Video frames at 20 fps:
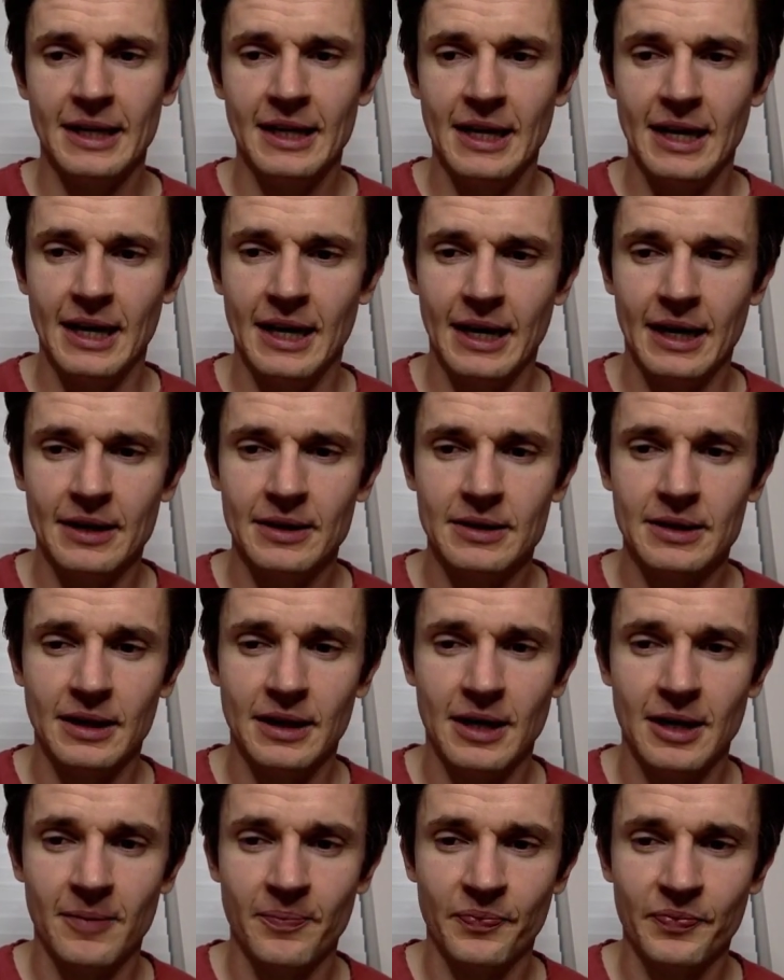And
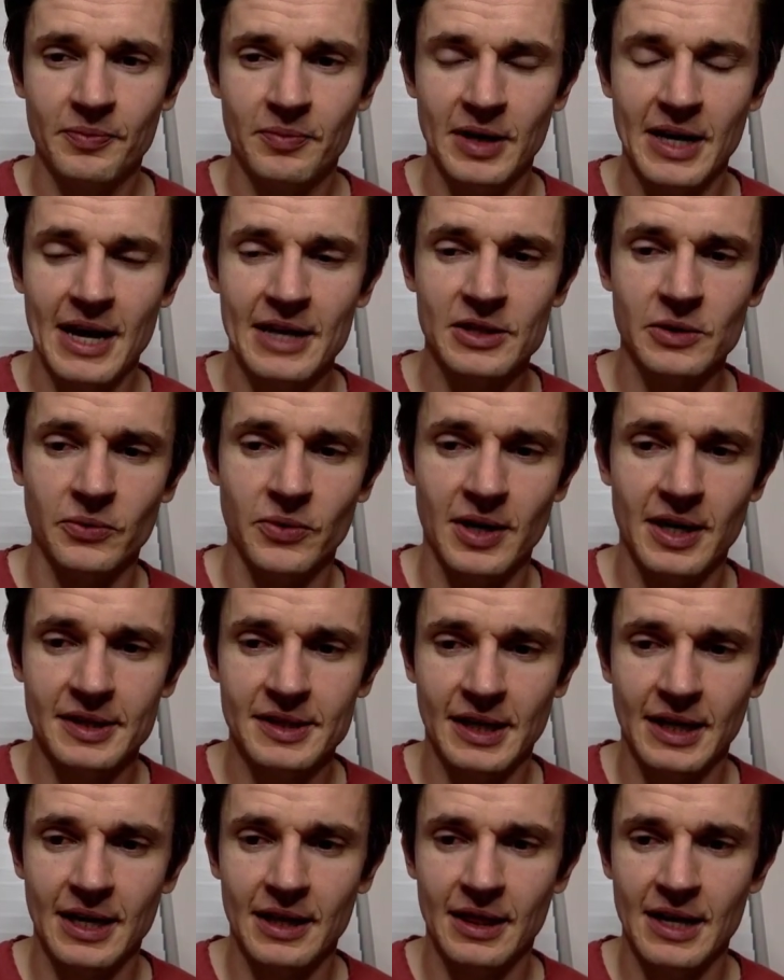but as it
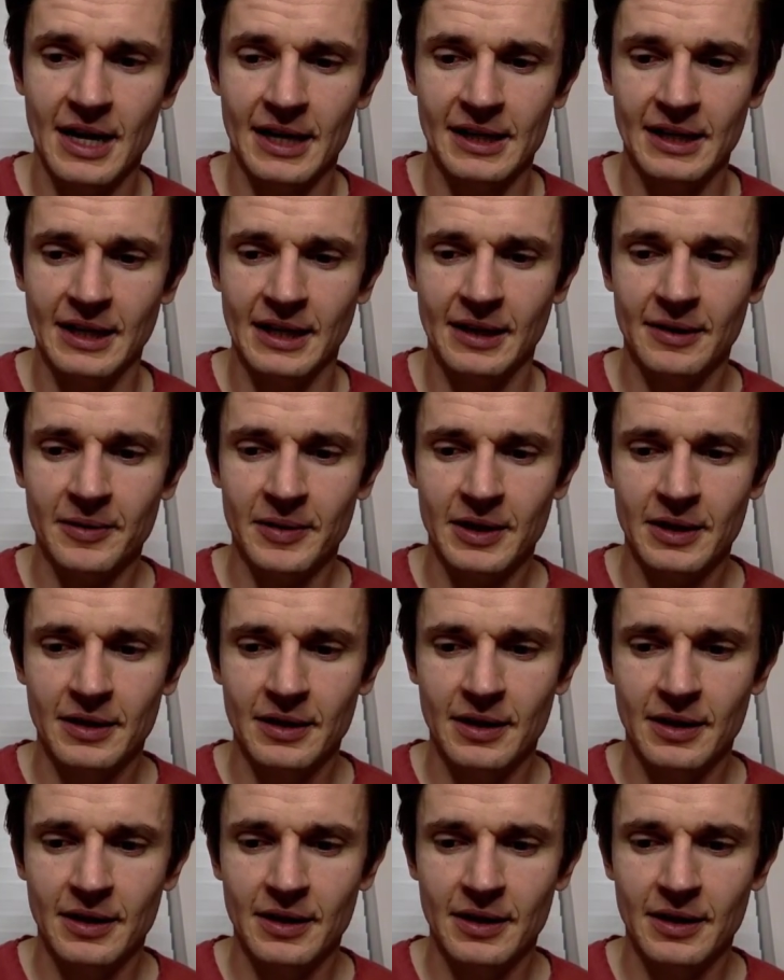was, I got lucky.